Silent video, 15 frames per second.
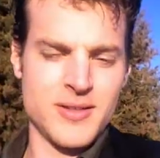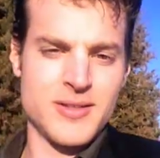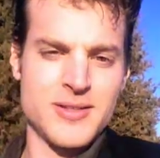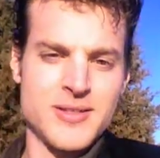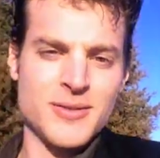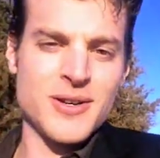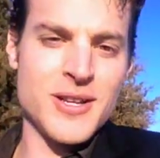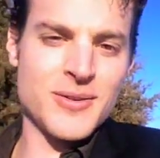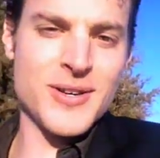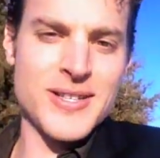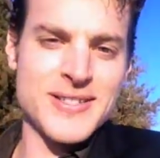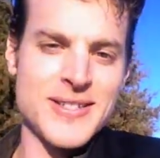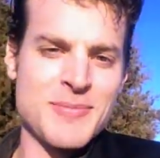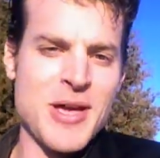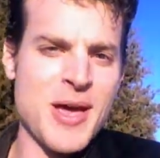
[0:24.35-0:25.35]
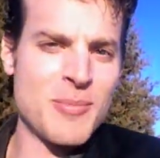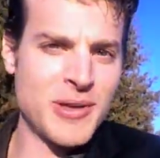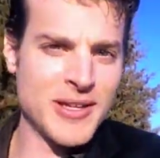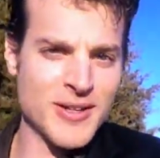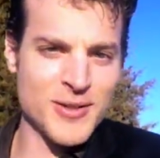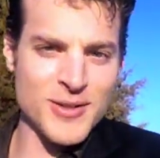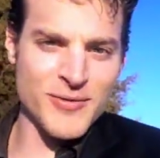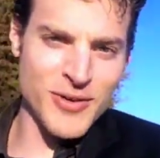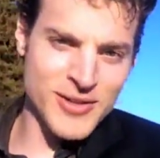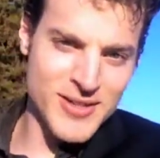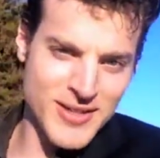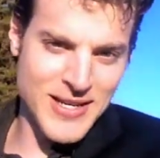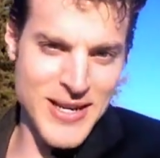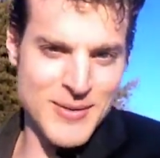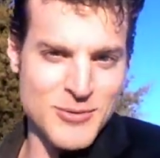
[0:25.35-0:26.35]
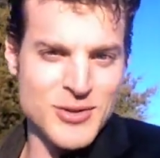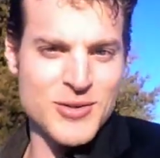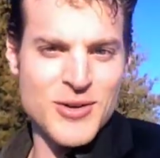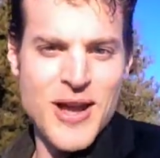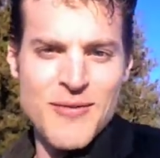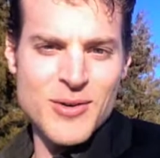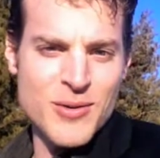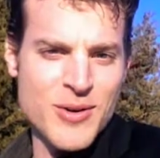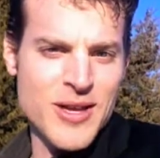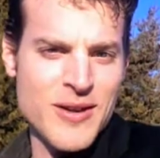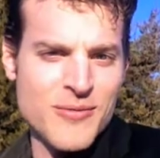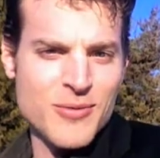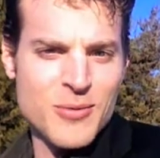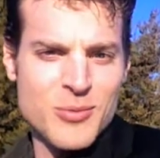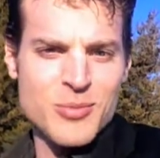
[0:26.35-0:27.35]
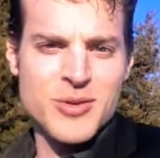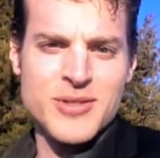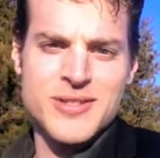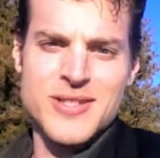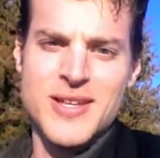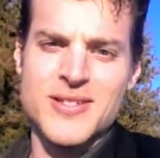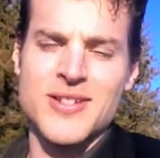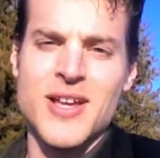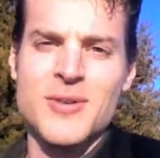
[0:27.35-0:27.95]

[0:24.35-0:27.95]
So anyways, I'm at Baker University, and I'm just driving away from a presentation.